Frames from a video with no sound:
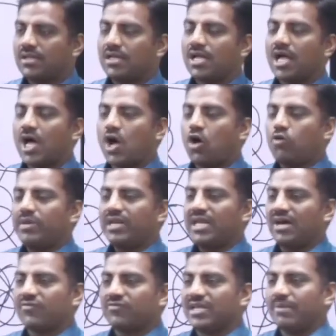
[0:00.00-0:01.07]
How many
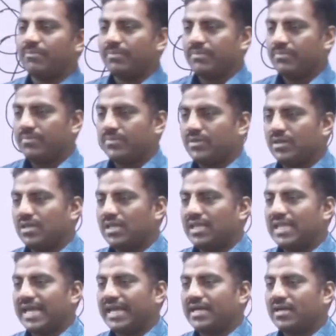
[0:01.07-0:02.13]
of them
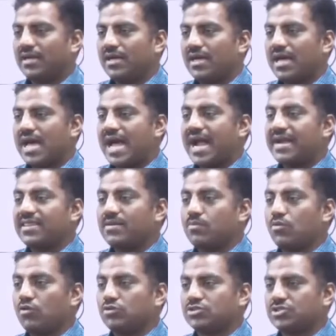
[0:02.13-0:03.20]
like at the
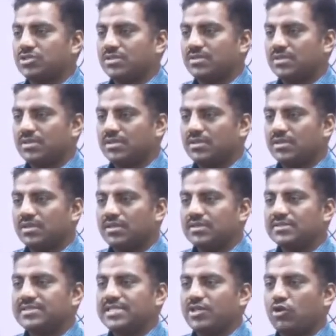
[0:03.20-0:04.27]
most
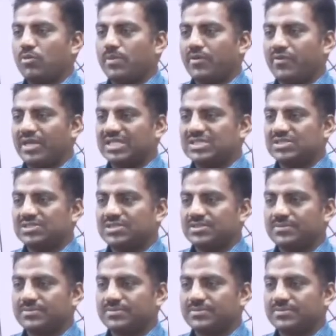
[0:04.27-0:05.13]
0 beverages?